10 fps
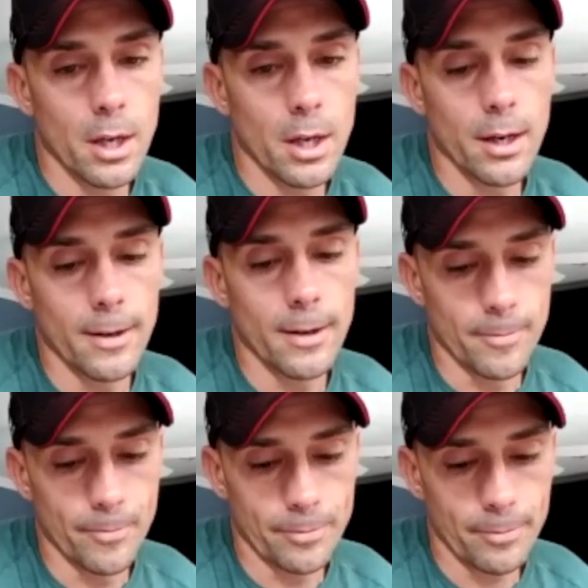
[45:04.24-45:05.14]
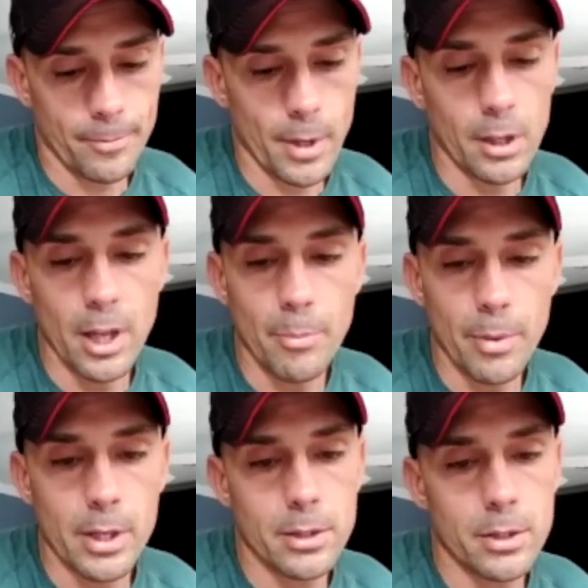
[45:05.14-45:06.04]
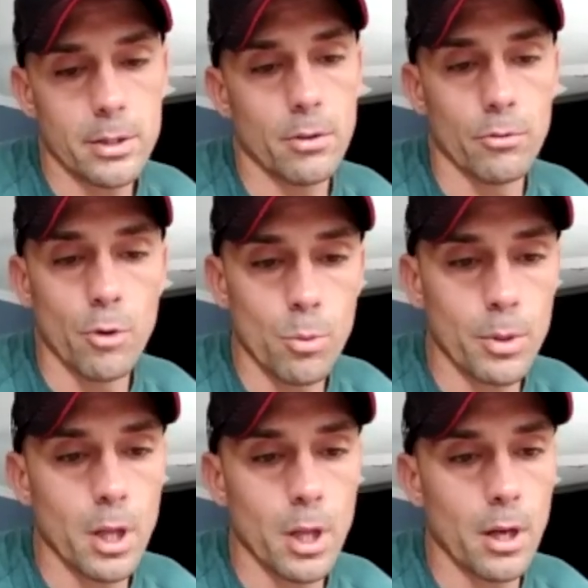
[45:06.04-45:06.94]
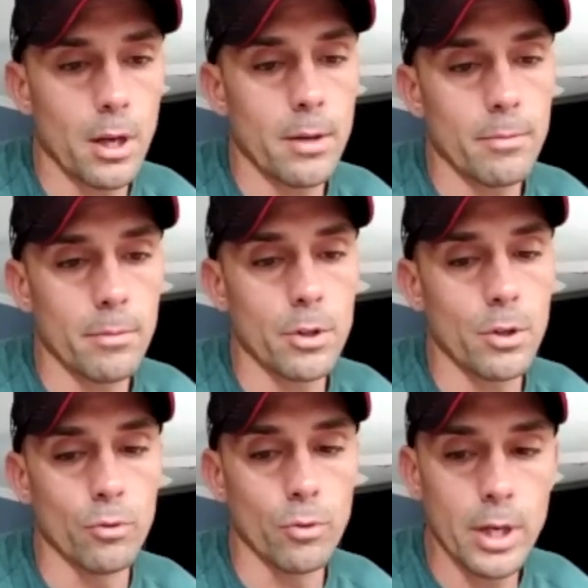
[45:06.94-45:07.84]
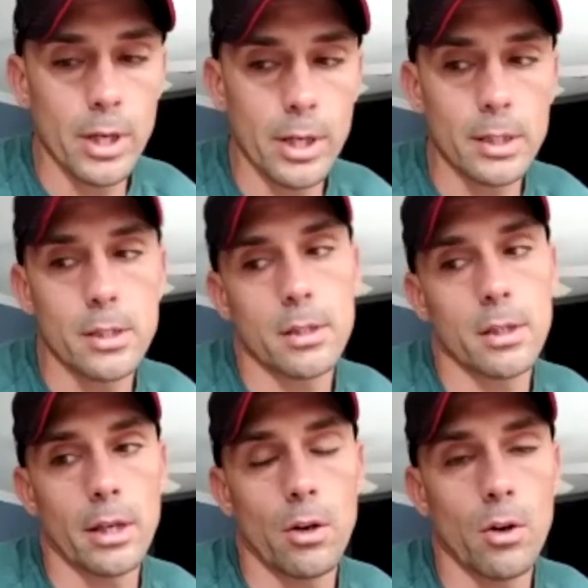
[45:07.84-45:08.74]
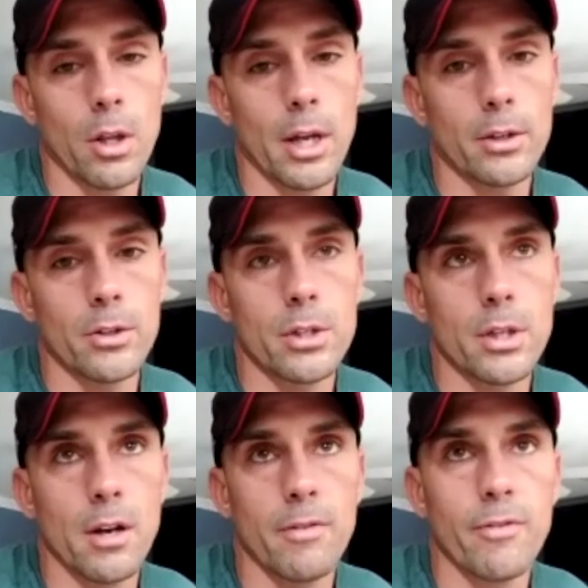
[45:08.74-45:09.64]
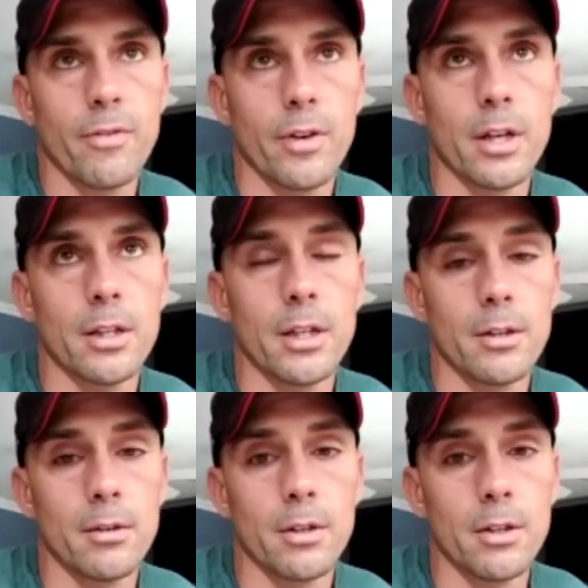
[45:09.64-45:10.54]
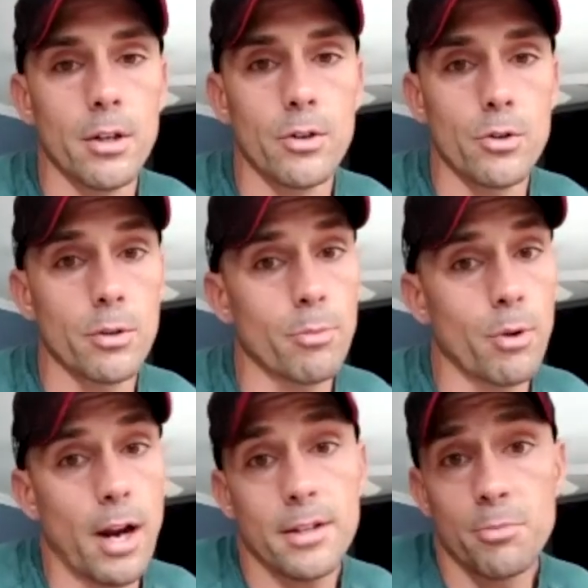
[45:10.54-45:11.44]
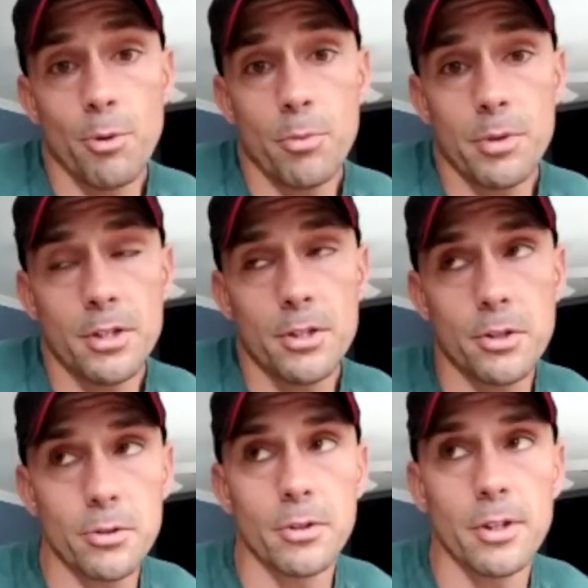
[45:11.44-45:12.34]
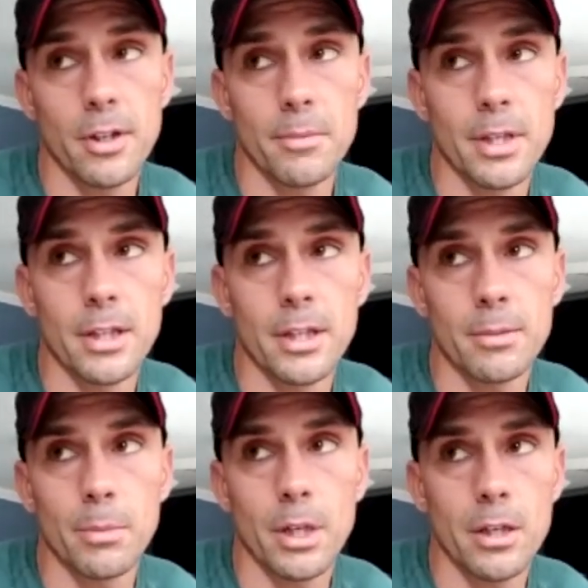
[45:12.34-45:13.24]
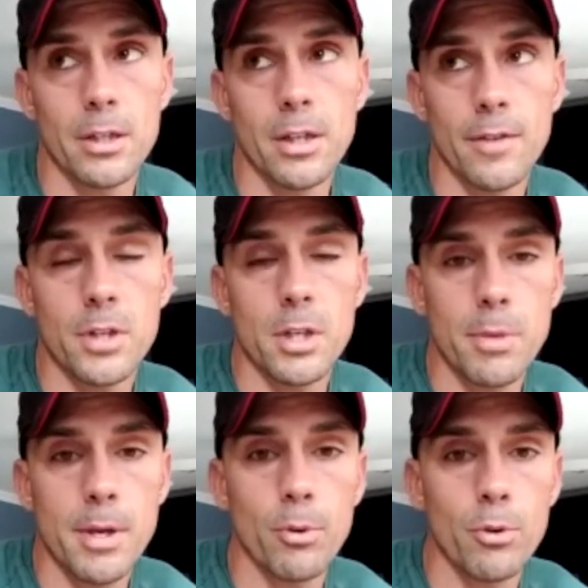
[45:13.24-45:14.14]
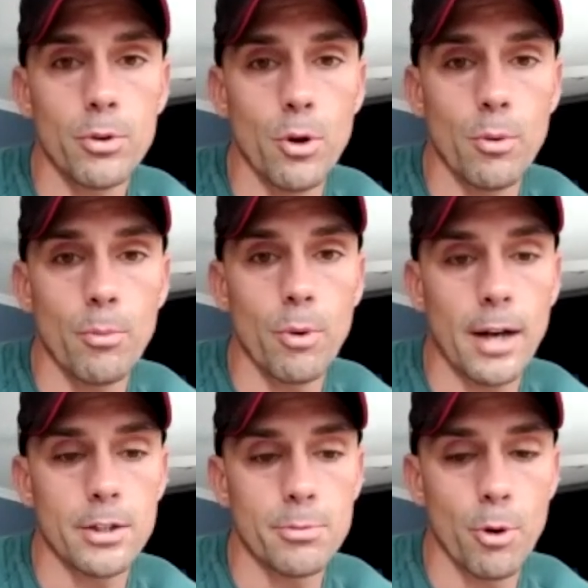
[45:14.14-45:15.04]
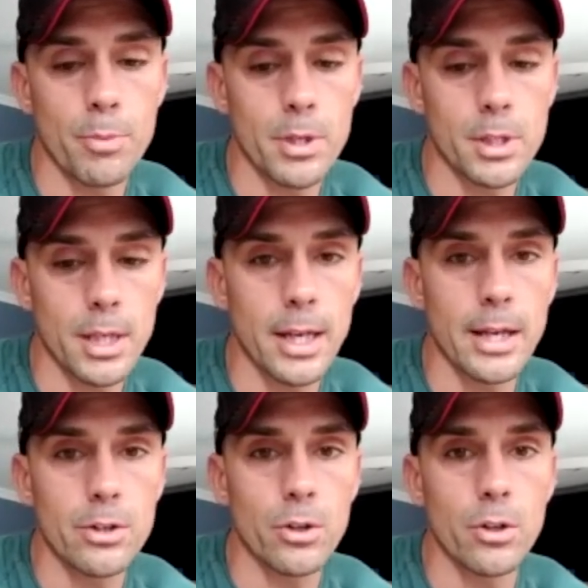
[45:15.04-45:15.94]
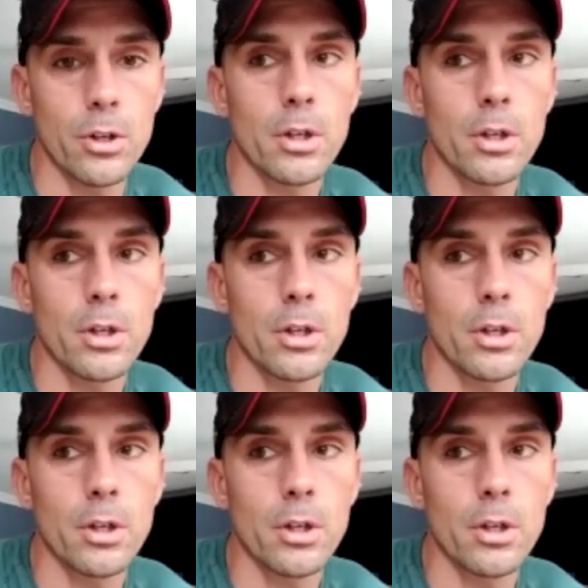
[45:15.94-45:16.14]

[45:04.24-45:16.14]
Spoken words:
um, Olympus, your rope climb, your rigs, like all that good stuff. And then, you could practice burpees too. I mean, because I've seen people who don't practice burpees get injured